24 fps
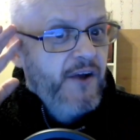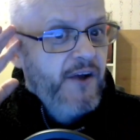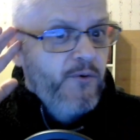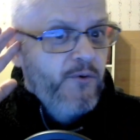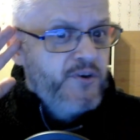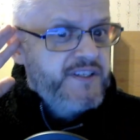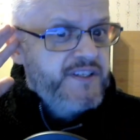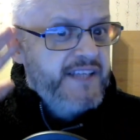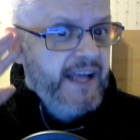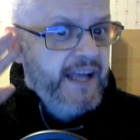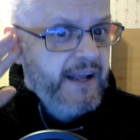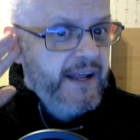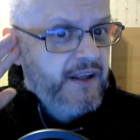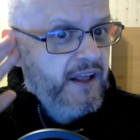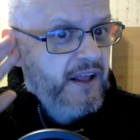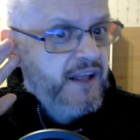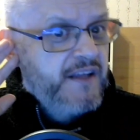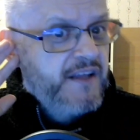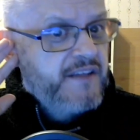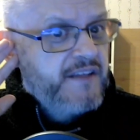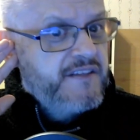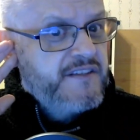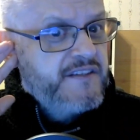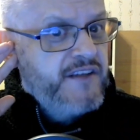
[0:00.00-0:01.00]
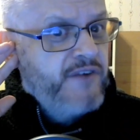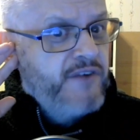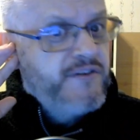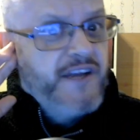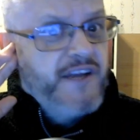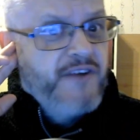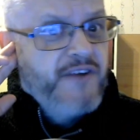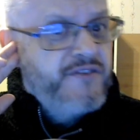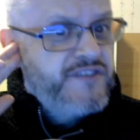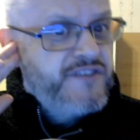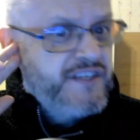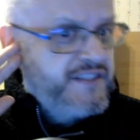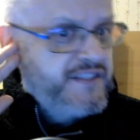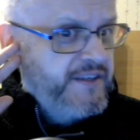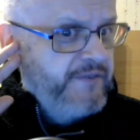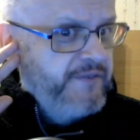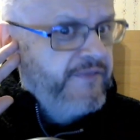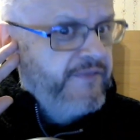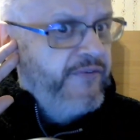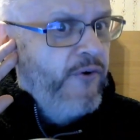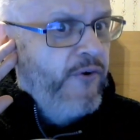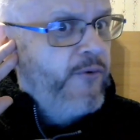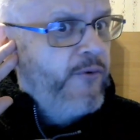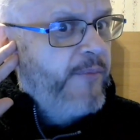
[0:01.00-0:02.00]
What's that? Toto's just
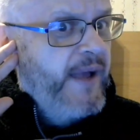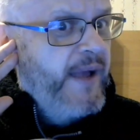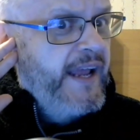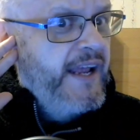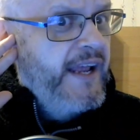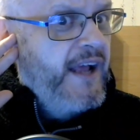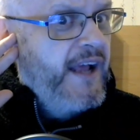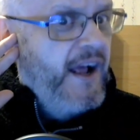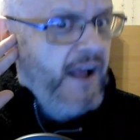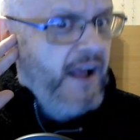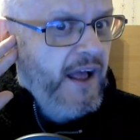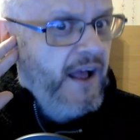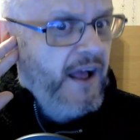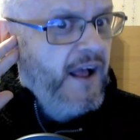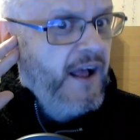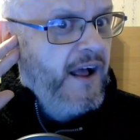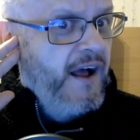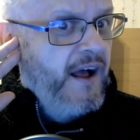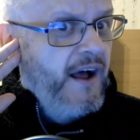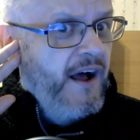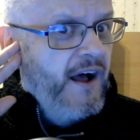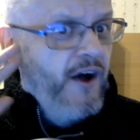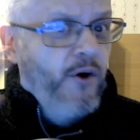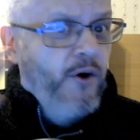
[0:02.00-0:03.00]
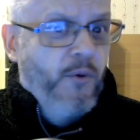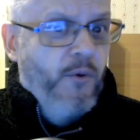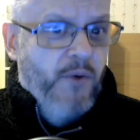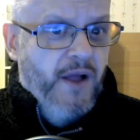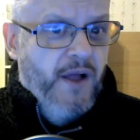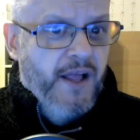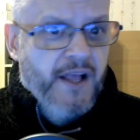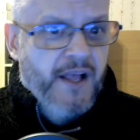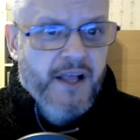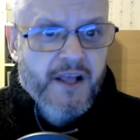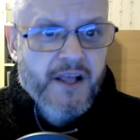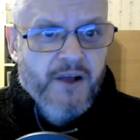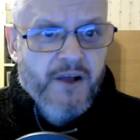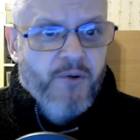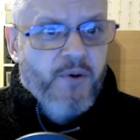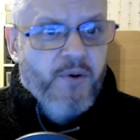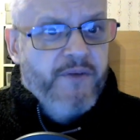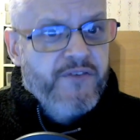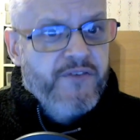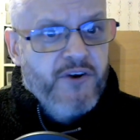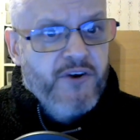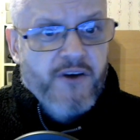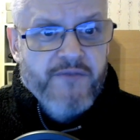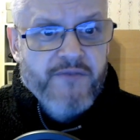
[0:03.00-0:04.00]
informed me. Oh,
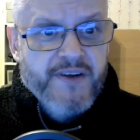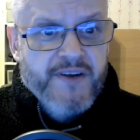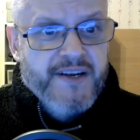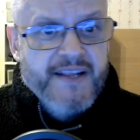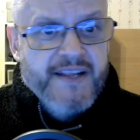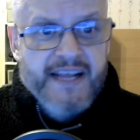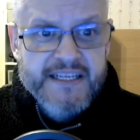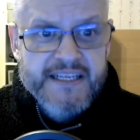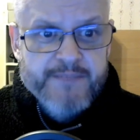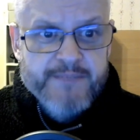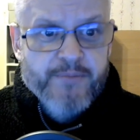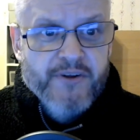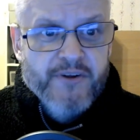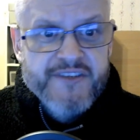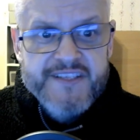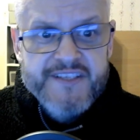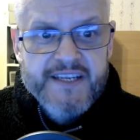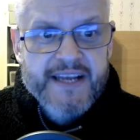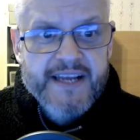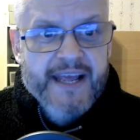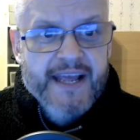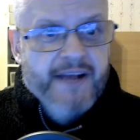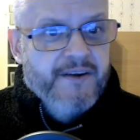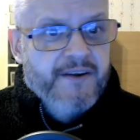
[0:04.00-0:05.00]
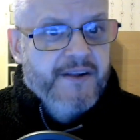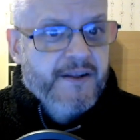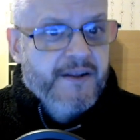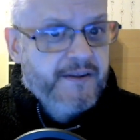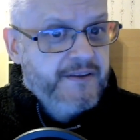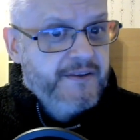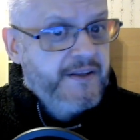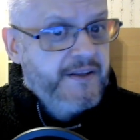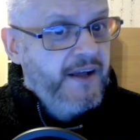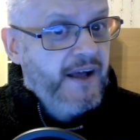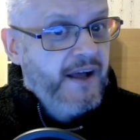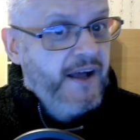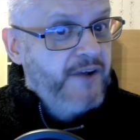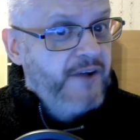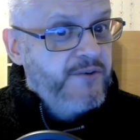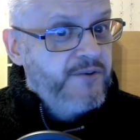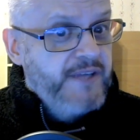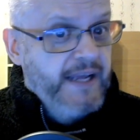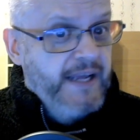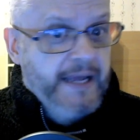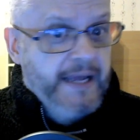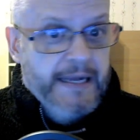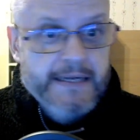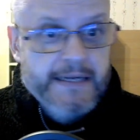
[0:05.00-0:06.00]
we've got rid of that sponsor now. Oh
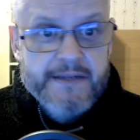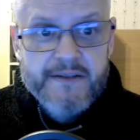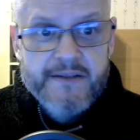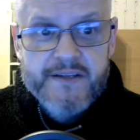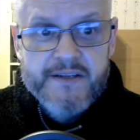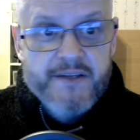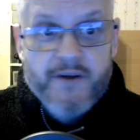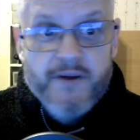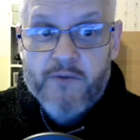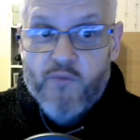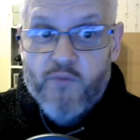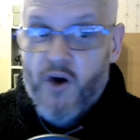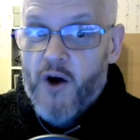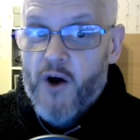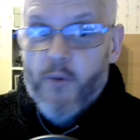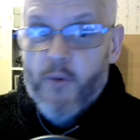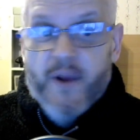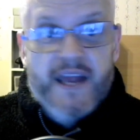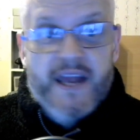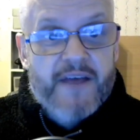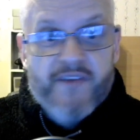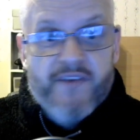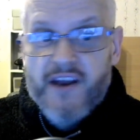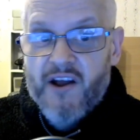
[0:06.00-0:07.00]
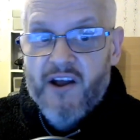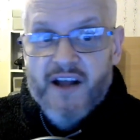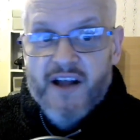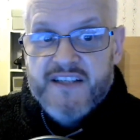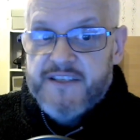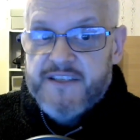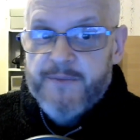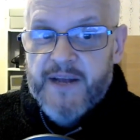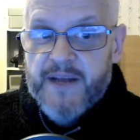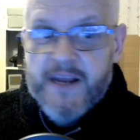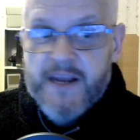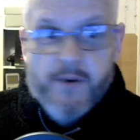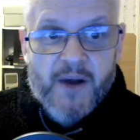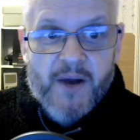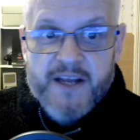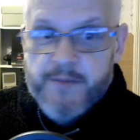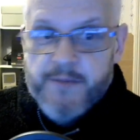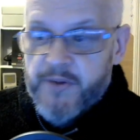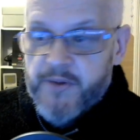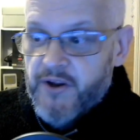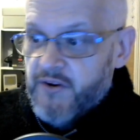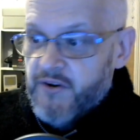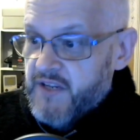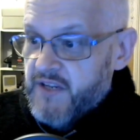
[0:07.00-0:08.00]
dear. Yeah, well, we never liked them anyway,
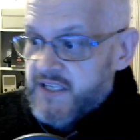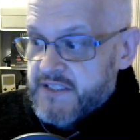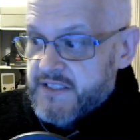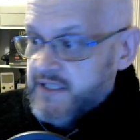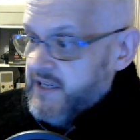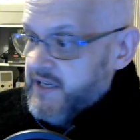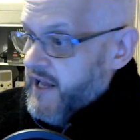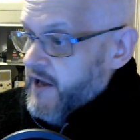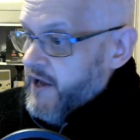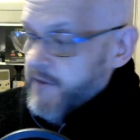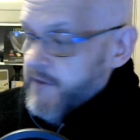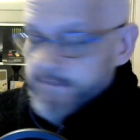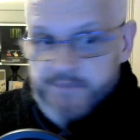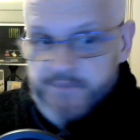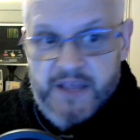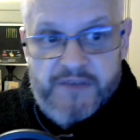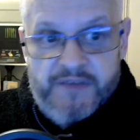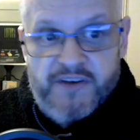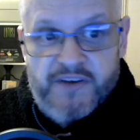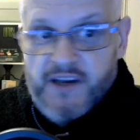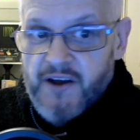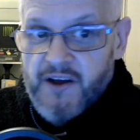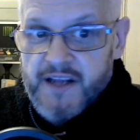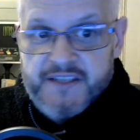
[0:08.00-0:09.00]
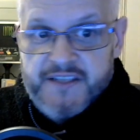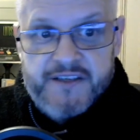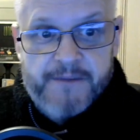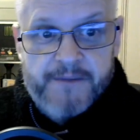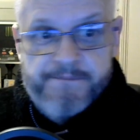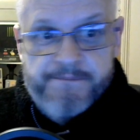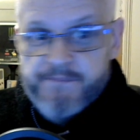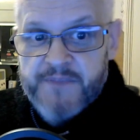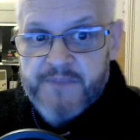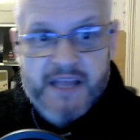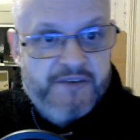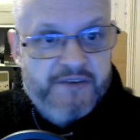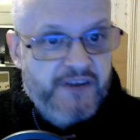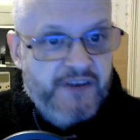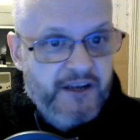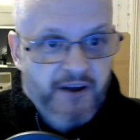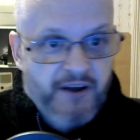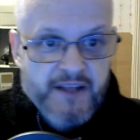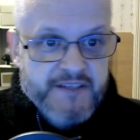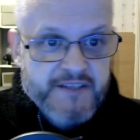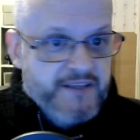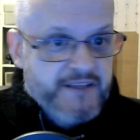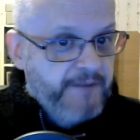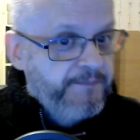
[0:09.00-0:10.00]
to be honest. No, never liked them.
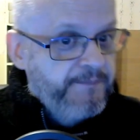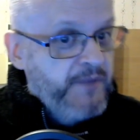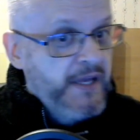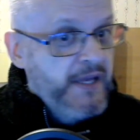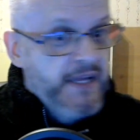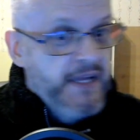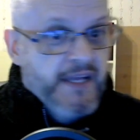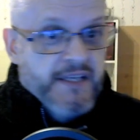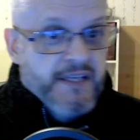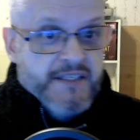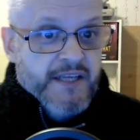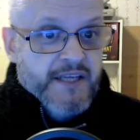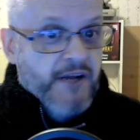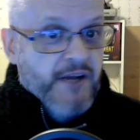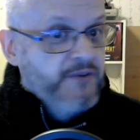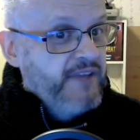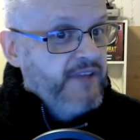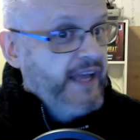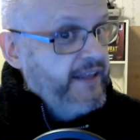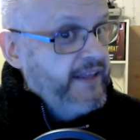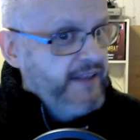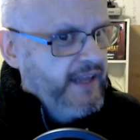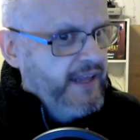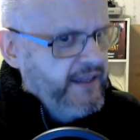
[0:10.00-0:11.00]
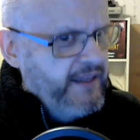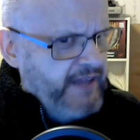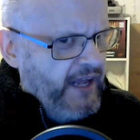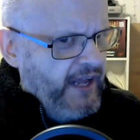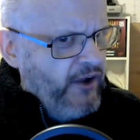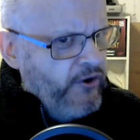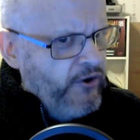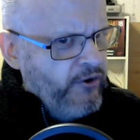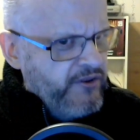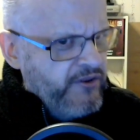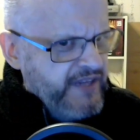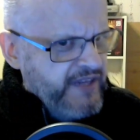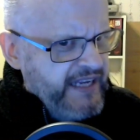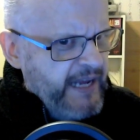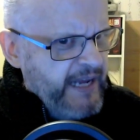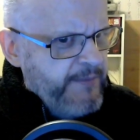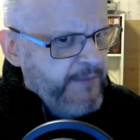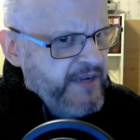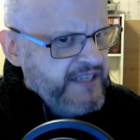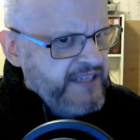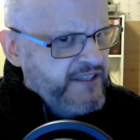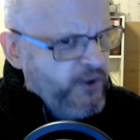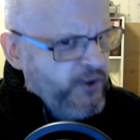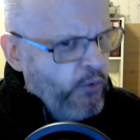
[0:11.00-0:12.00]
So they are not the
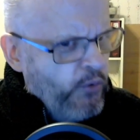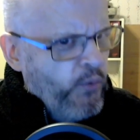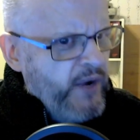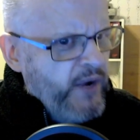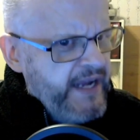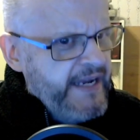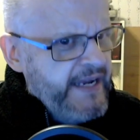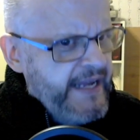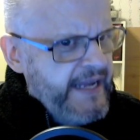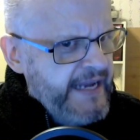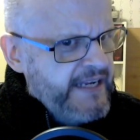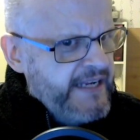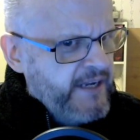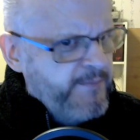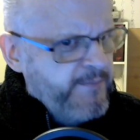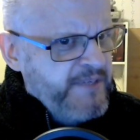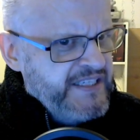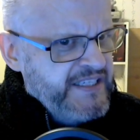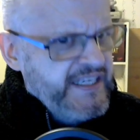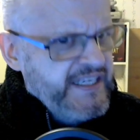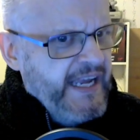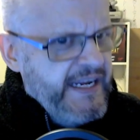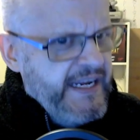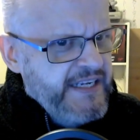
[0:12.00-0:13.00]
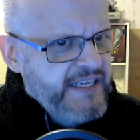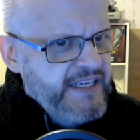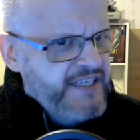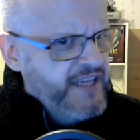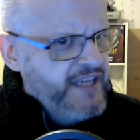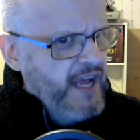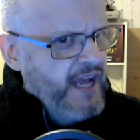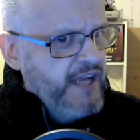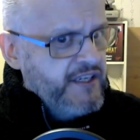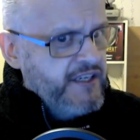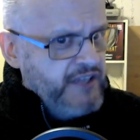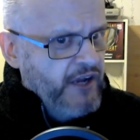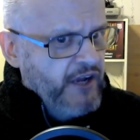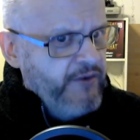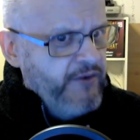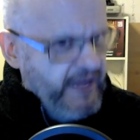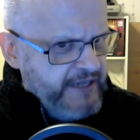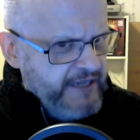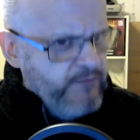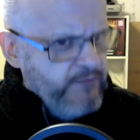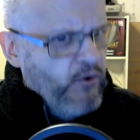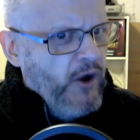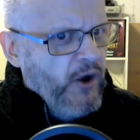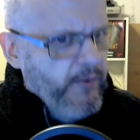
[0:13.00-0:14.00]
image that we need at Mercedes. So
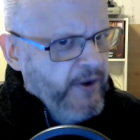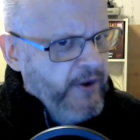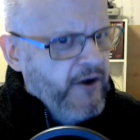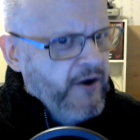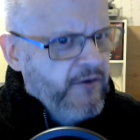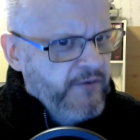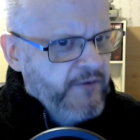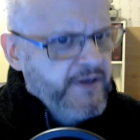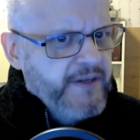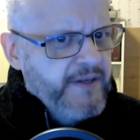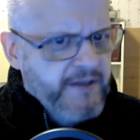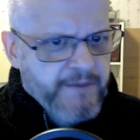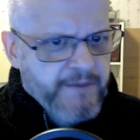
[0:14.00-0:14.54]
that's why we got rid